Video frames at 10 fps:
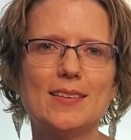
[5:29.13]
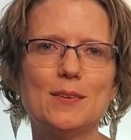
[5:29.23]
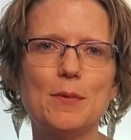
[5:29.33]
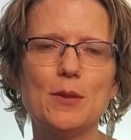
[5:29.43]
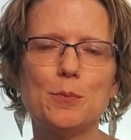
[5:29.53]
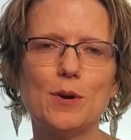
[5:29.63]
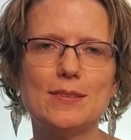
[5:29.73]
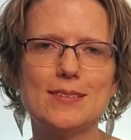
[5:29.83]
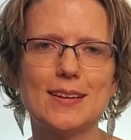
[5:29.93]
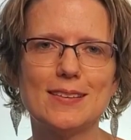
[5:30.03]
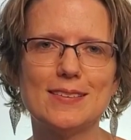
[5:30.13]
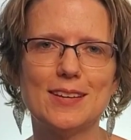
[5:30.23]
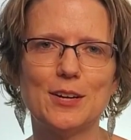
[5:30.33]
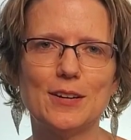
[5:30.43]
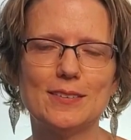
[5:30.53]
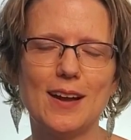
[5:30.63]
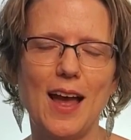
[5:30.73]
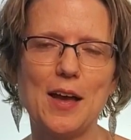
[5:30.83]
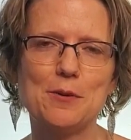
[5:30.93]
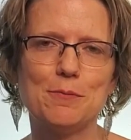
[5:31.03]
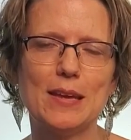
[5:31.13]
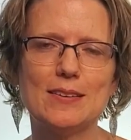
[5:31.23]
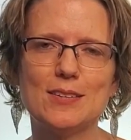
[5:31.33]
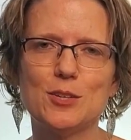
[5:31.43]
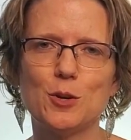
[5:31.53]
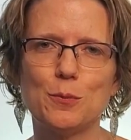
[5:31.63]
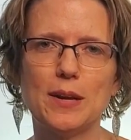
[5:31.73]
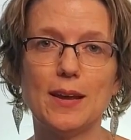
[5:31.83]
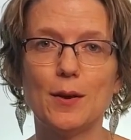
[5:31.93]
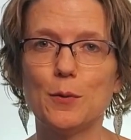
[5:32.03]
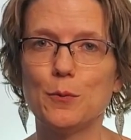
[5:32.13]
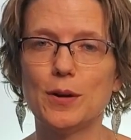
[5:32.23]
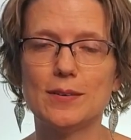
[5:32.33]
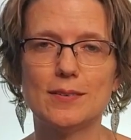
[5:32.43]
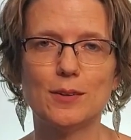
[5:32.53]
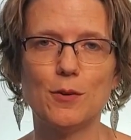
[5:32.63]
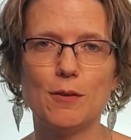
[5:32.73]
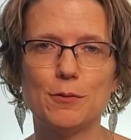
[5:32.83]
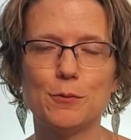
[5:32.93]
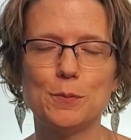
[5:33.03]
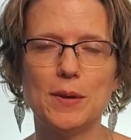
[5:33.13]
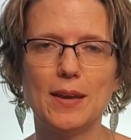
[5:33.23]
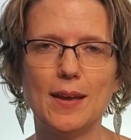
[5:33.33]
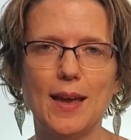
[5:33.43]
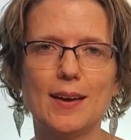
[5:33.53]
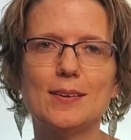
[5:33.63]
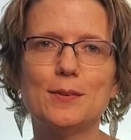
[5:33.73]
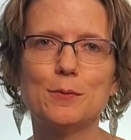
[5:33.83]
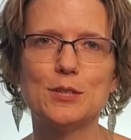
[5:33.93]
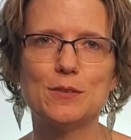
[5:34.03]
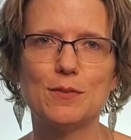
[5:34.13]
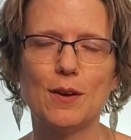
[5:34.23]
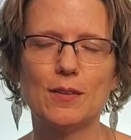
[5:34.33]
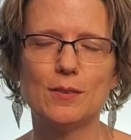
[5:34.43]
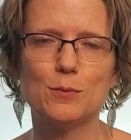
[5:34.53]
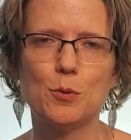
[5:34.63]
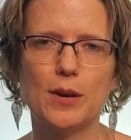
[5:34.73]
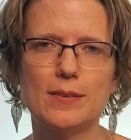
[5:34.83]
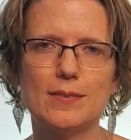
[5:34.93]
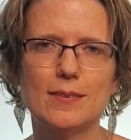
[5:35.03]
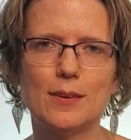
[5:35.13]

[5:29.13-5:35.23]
Some other points to consider in determining what your offer will be and which of all those points